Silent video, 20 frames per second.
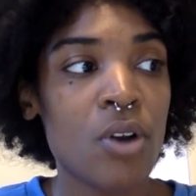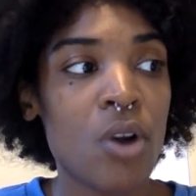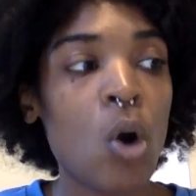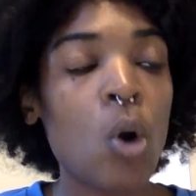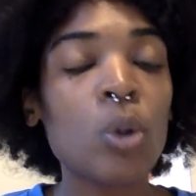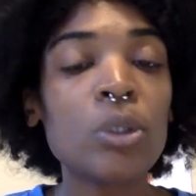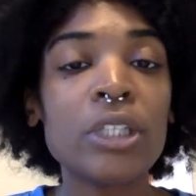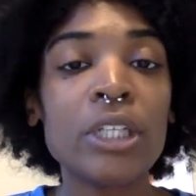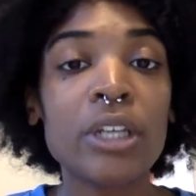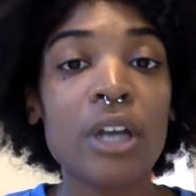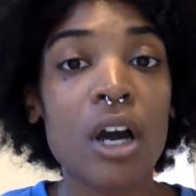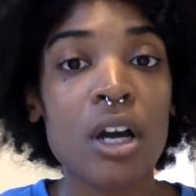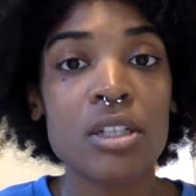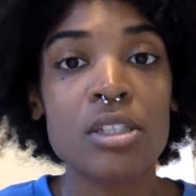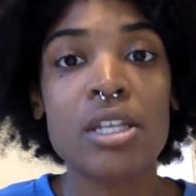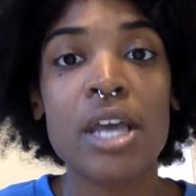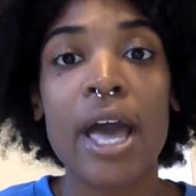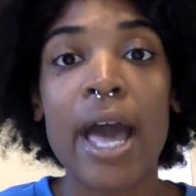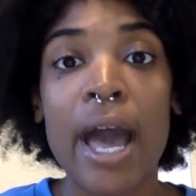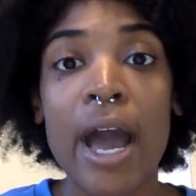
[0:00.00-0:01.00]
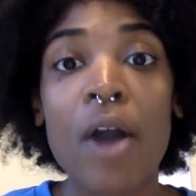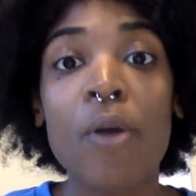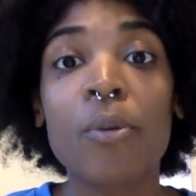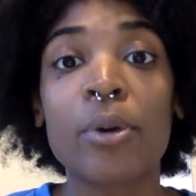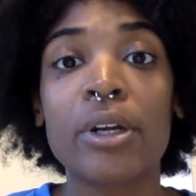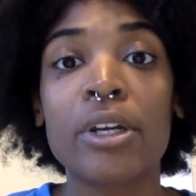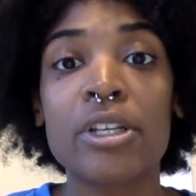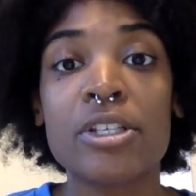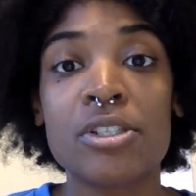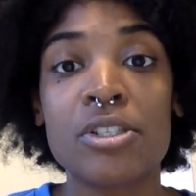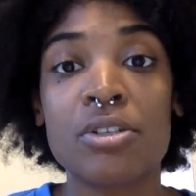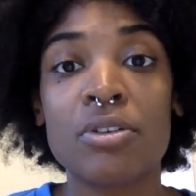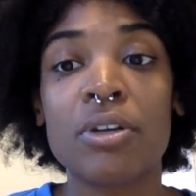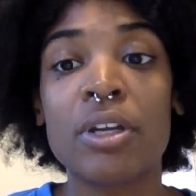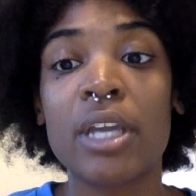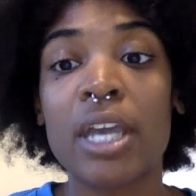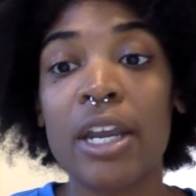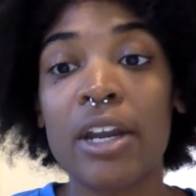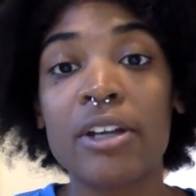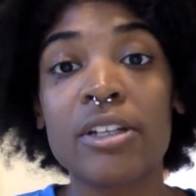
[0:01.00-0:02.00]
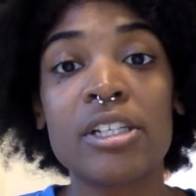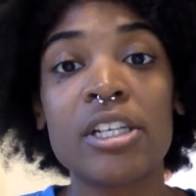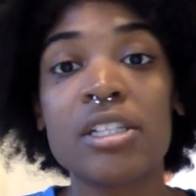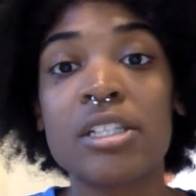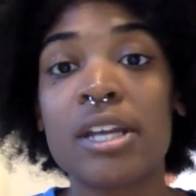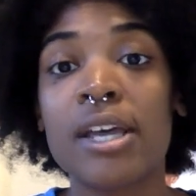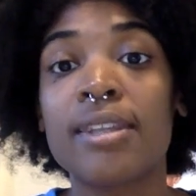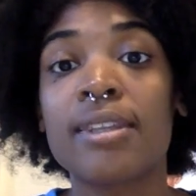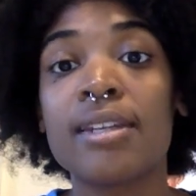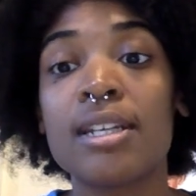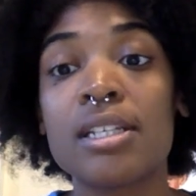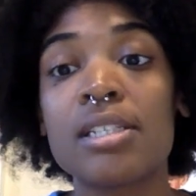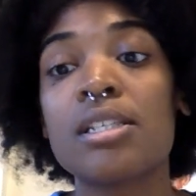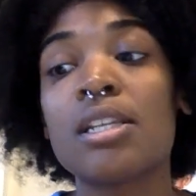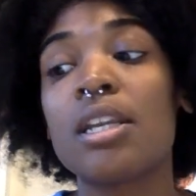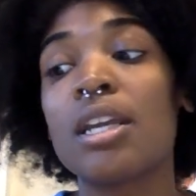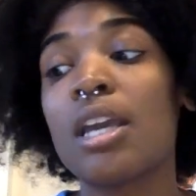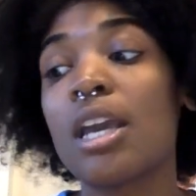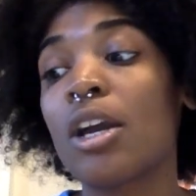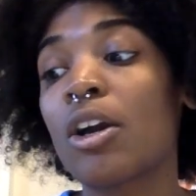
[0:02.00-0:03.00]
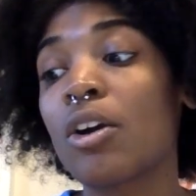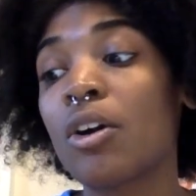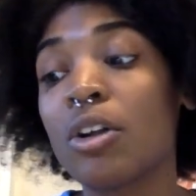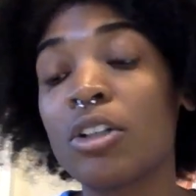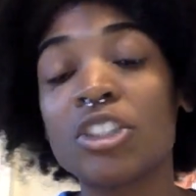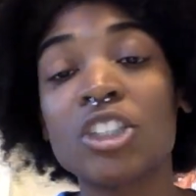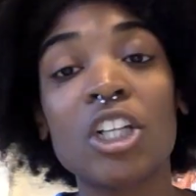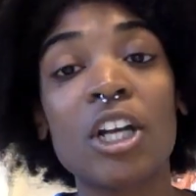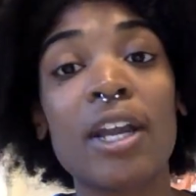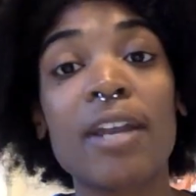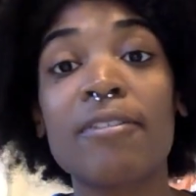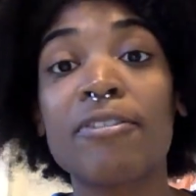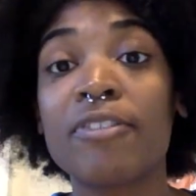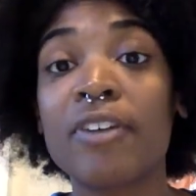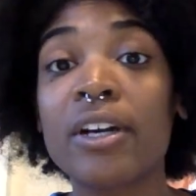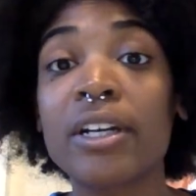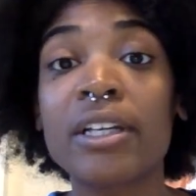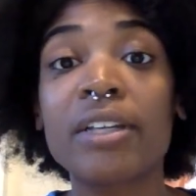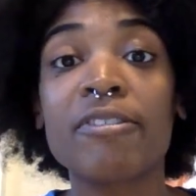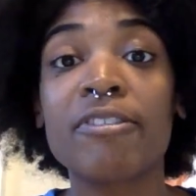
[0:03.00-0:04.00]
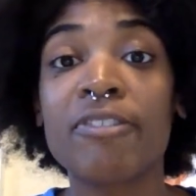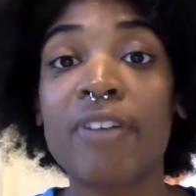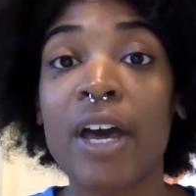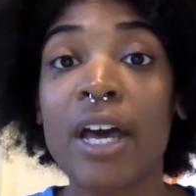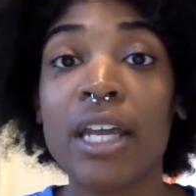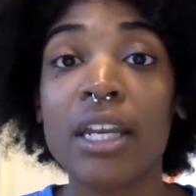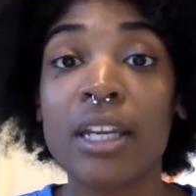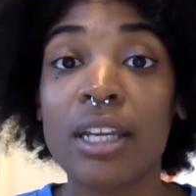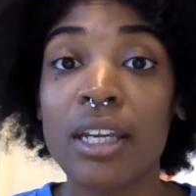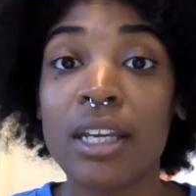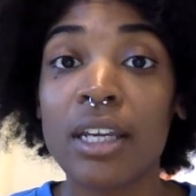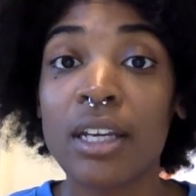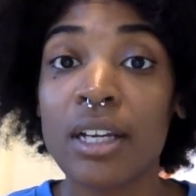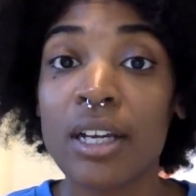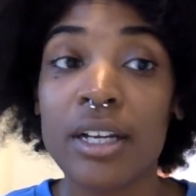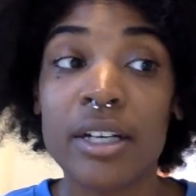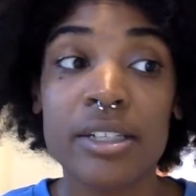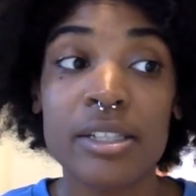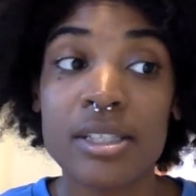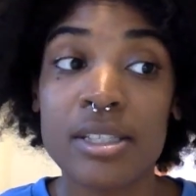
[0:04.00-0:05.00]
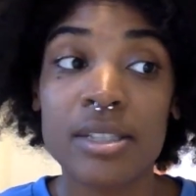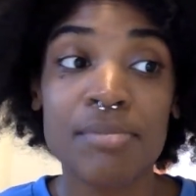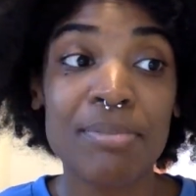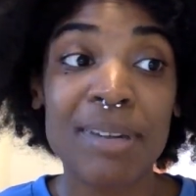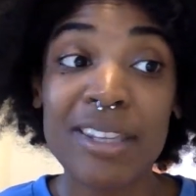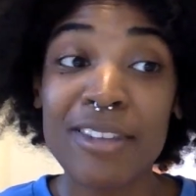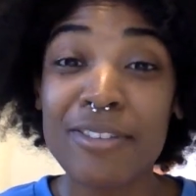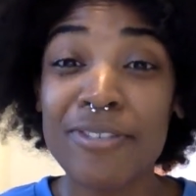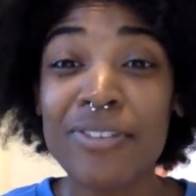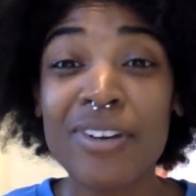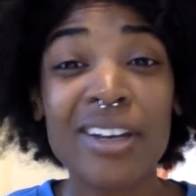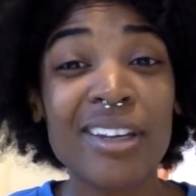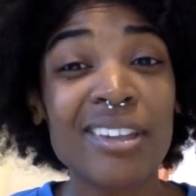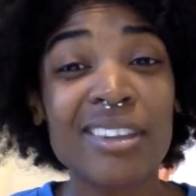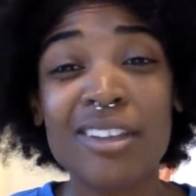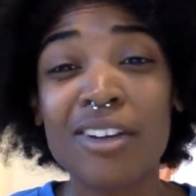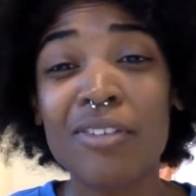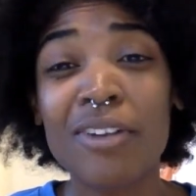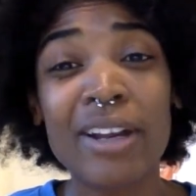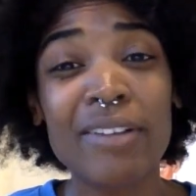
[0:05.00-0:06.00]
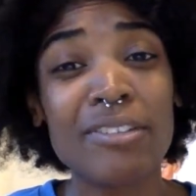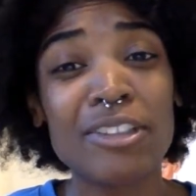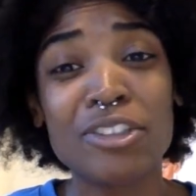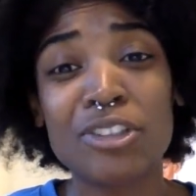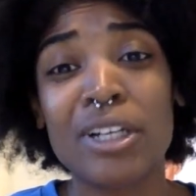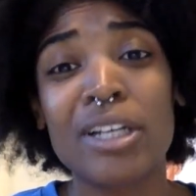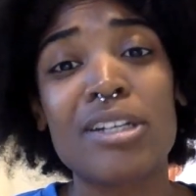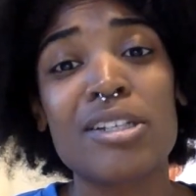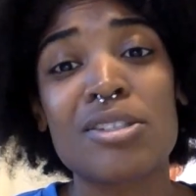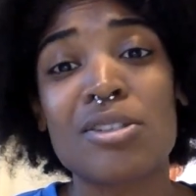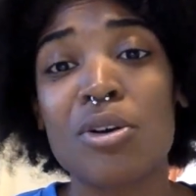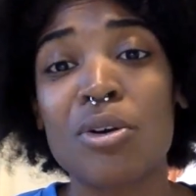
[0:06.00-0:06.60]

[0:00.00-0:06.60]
holding on to our history, heritage, ethnicity, and culture, and fucking fighting, because motherfucking the gravy train is